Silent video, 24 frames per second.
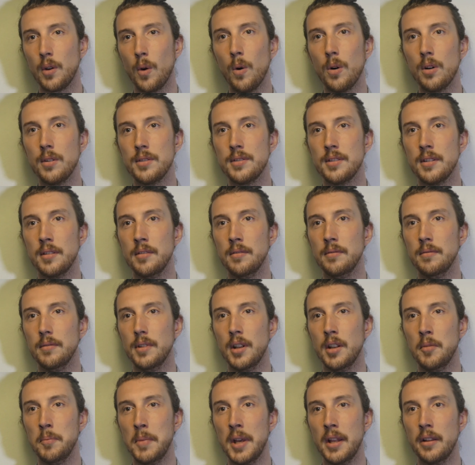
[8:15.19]
chords
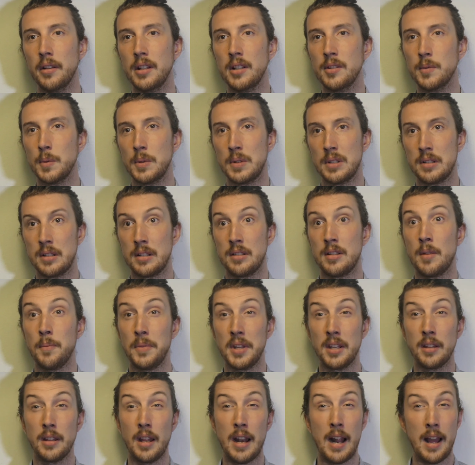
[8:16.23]
and melodies, which is
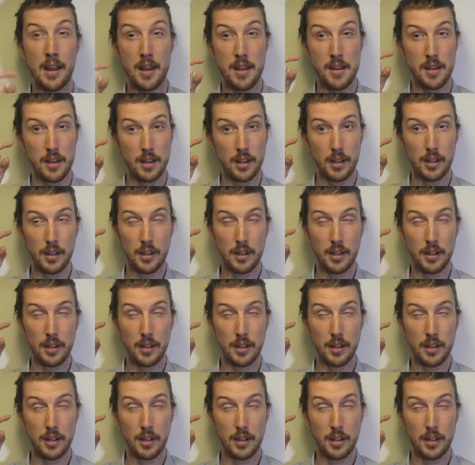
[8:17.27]
something that I